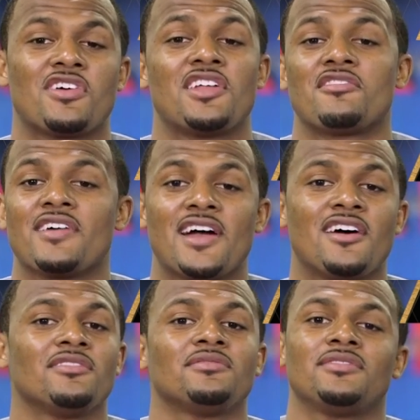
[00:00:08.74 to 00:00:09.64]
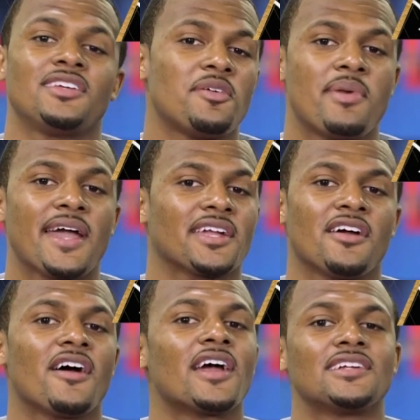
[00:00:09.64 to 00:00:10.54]
running around in the
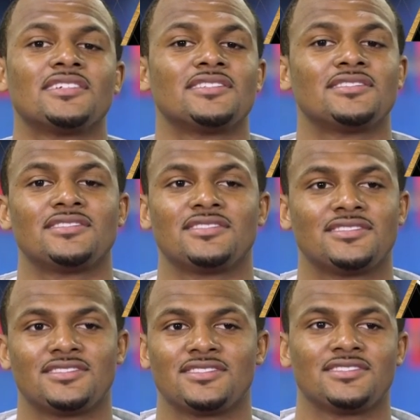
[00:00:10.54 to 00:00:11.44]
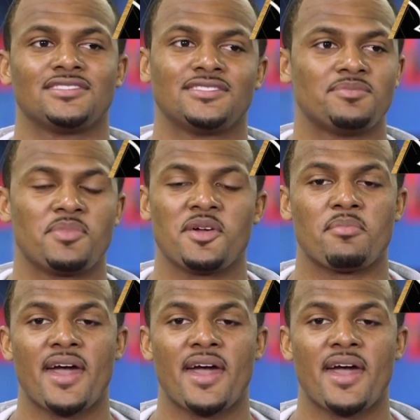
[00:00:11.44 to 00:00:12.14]
backyard, being